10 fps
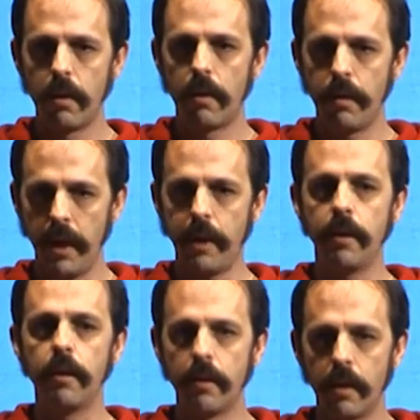
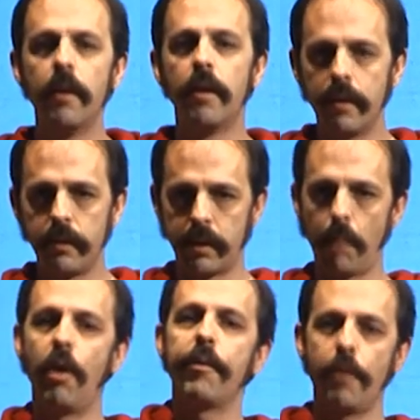then
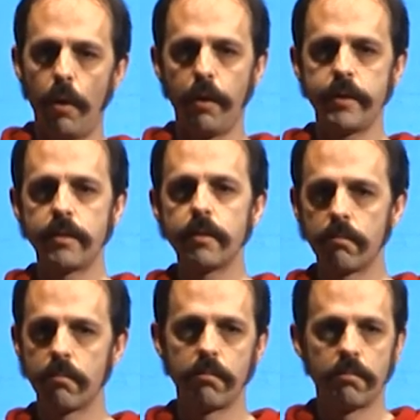some of those
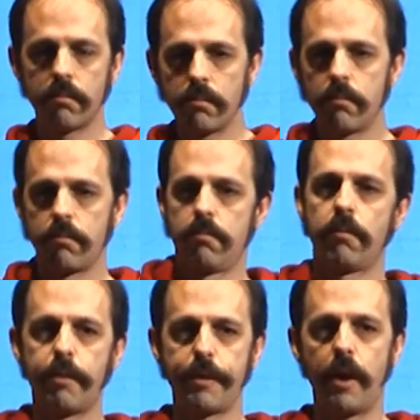
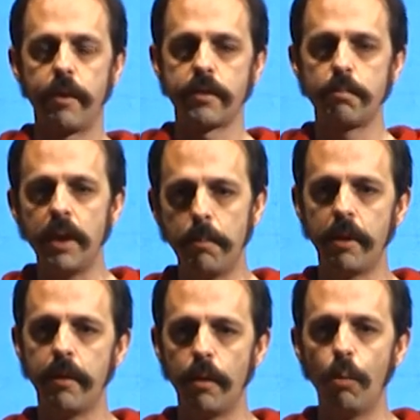1,000 people
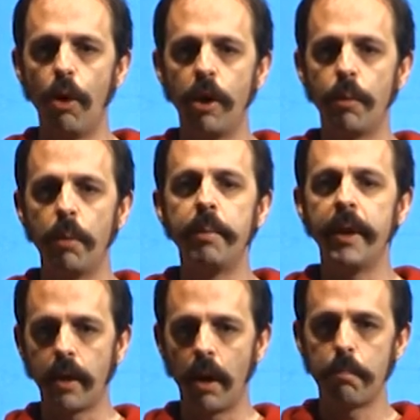in the world will
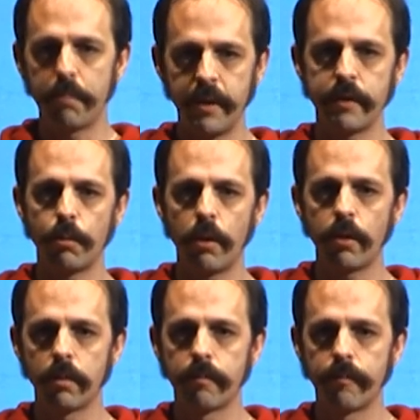pick up this work,
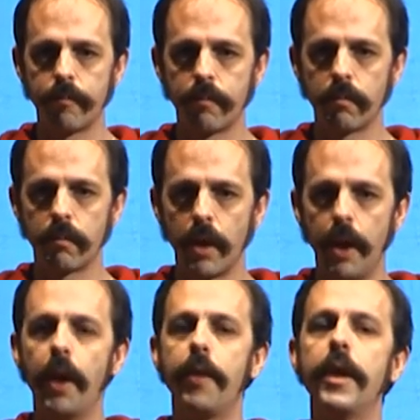
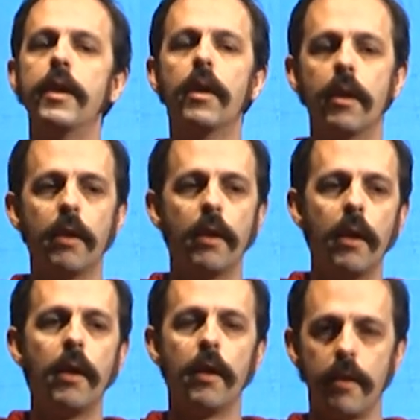and I then
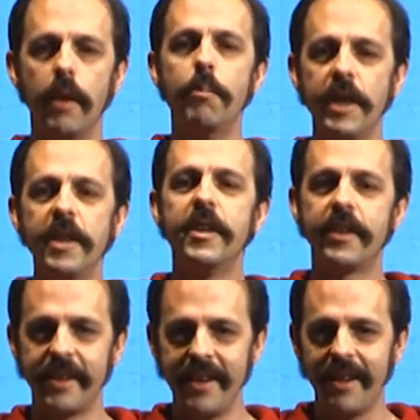
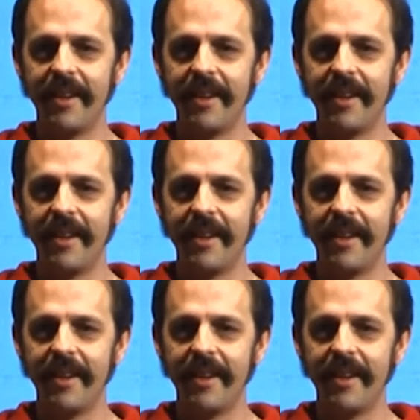immediately,